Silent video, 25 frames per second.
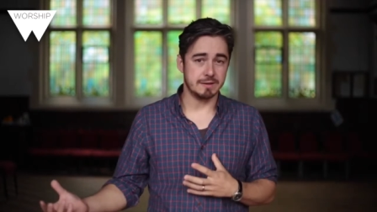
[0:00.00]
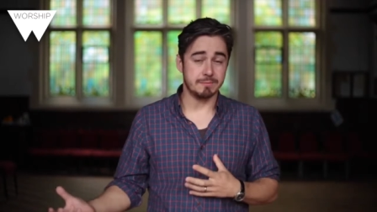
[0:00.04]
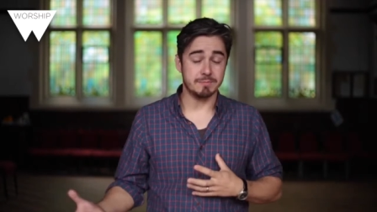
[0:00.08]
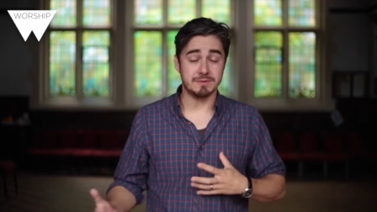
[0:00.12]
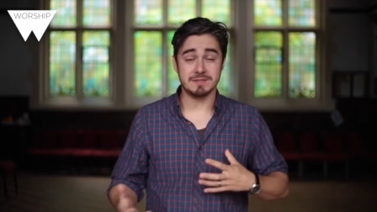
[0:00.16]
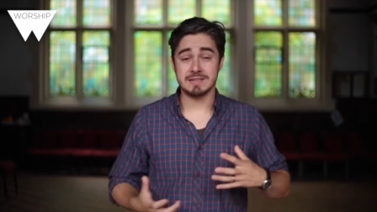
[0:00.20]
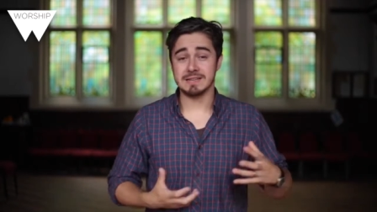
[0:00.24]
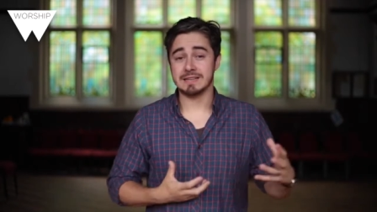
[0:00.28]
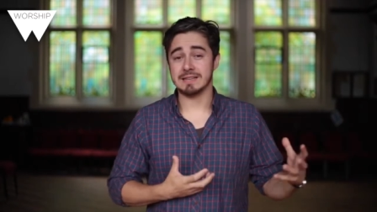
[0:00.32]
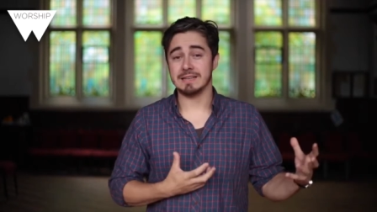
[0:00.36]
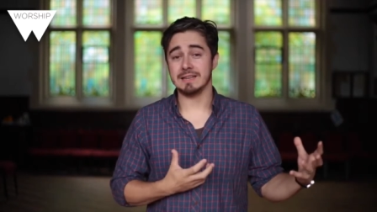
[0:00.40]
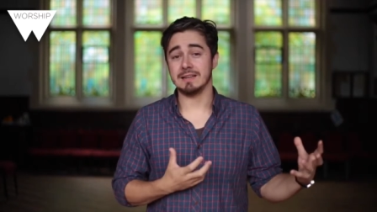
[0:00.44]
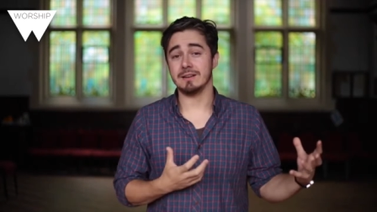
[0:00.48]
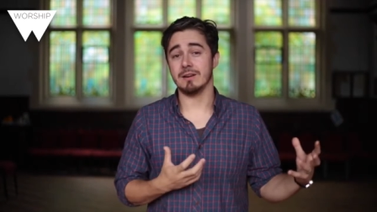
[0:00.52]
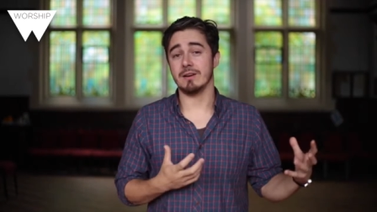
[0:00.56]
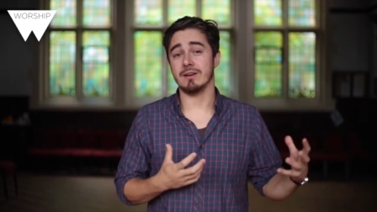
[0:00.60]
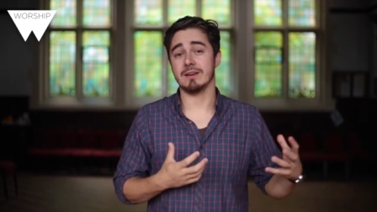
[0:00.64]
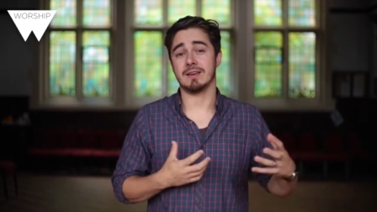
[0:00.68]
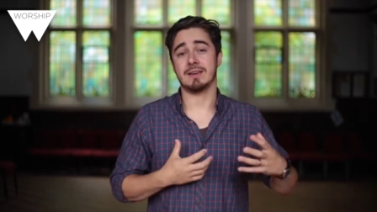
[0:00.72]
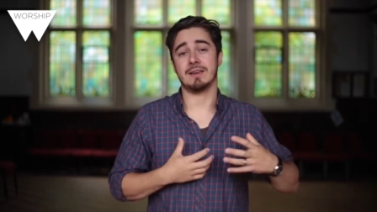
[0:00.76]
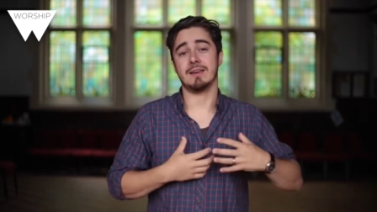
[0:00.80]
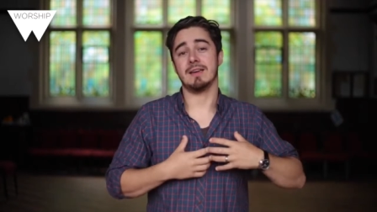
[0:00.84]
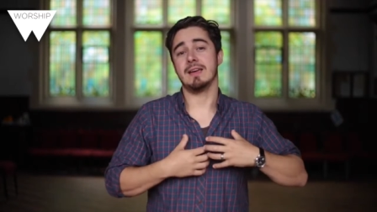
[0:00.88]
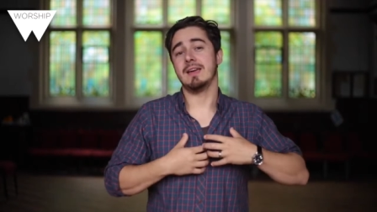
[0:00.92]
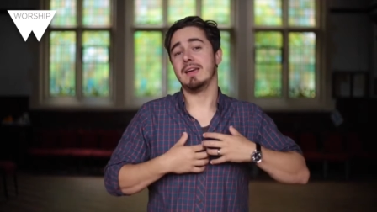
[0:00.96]
particularly
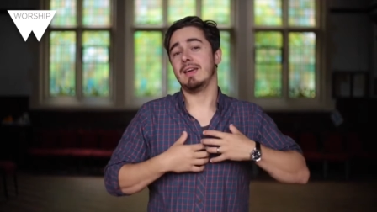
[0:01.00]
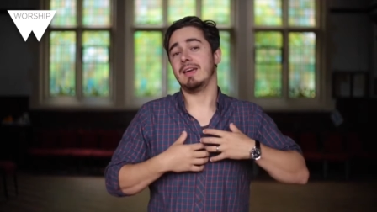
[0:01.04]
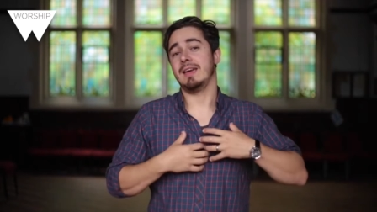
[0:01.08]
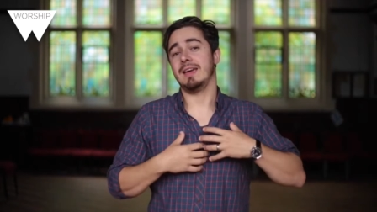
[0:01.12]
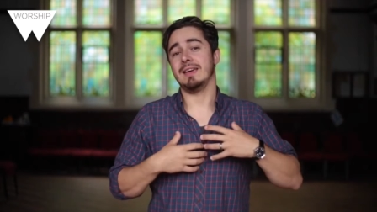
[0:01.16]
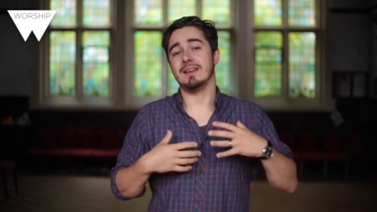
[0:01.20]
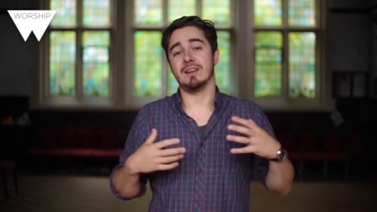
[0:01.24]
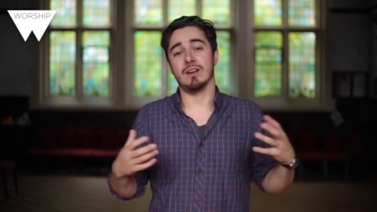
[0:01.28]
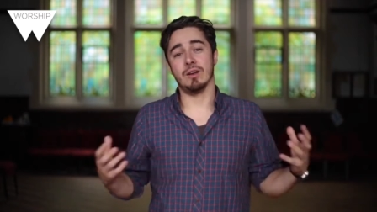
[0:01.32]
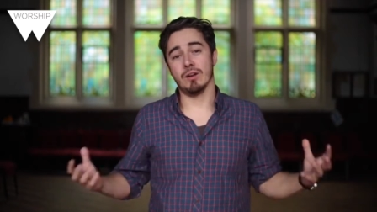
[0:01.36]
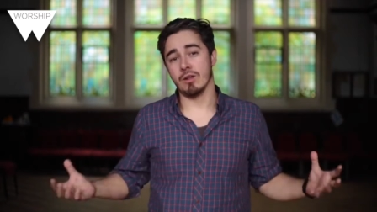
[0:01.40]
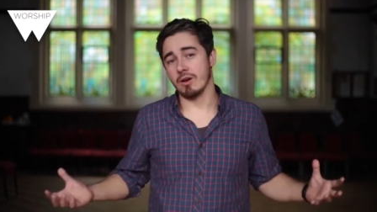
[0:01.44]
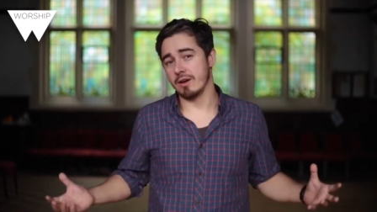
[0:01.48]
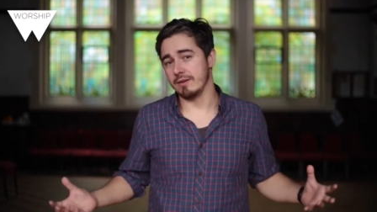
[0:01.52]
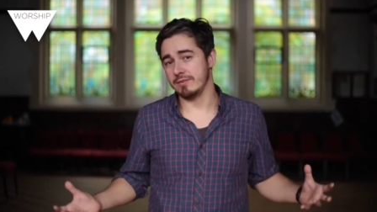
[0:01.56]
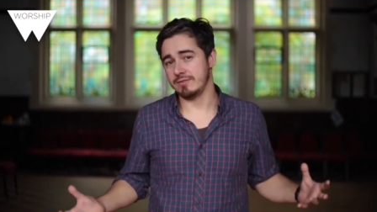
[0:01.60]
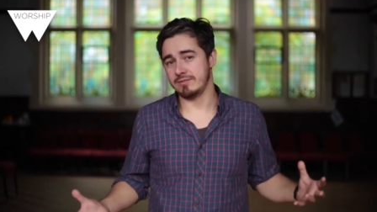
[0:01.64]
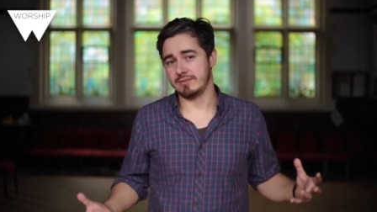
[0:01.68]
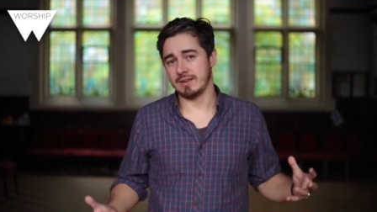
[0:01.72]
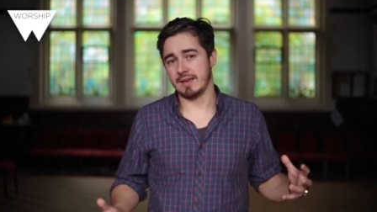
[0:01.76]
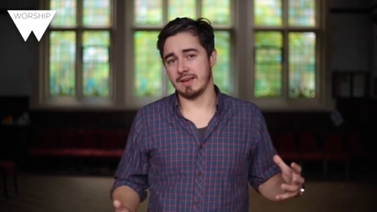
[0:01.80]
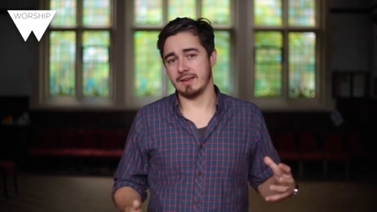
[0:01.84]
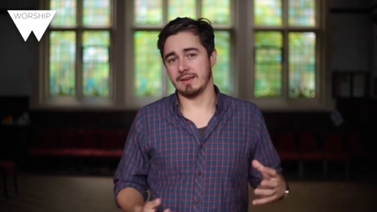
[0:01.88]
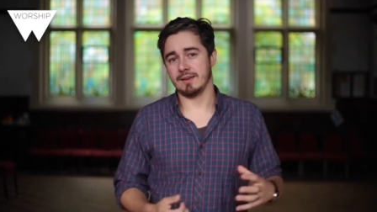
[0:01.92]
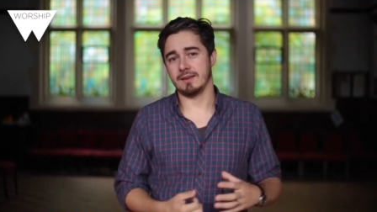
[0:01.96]
like in a live
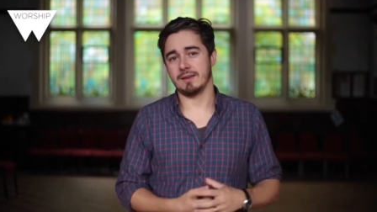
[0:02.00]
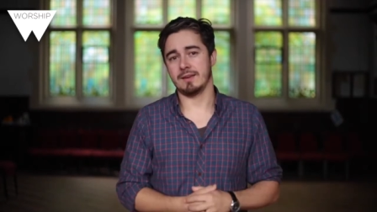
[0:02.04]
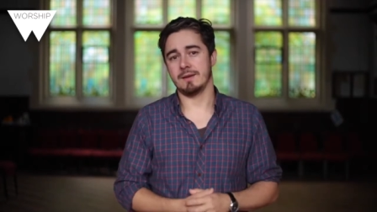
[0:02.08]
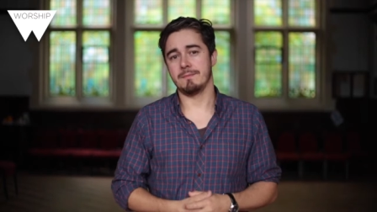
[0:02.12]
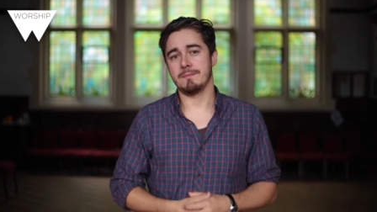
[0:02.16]
setting.